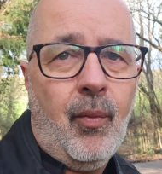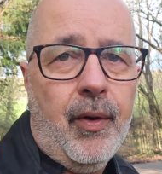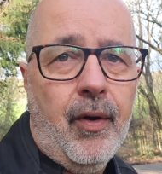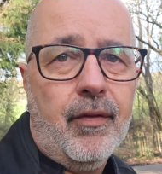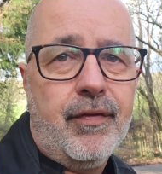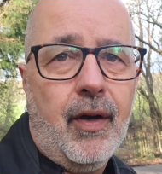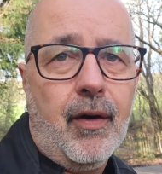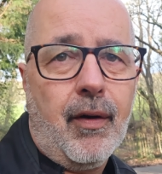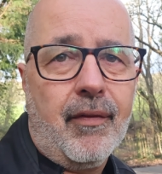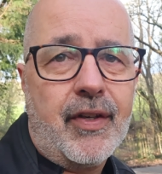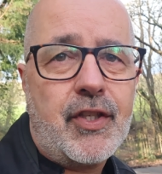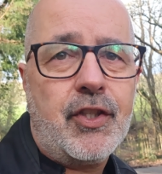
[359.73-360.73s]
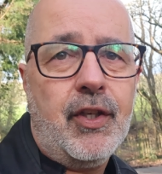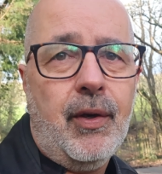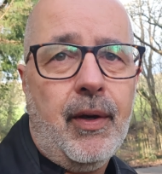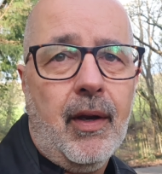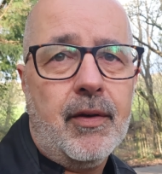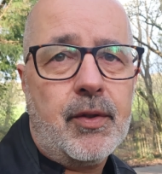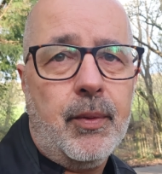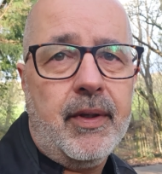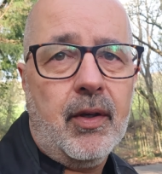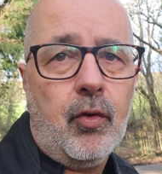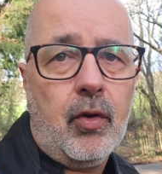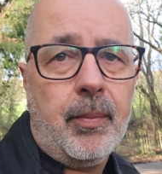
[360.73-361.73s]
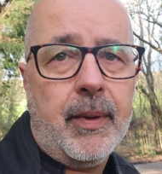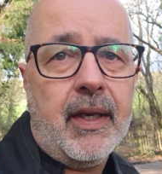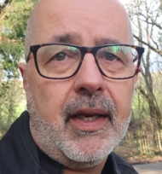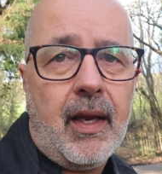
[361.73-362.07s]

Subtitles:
We're not a photographic studio, so we don't want to be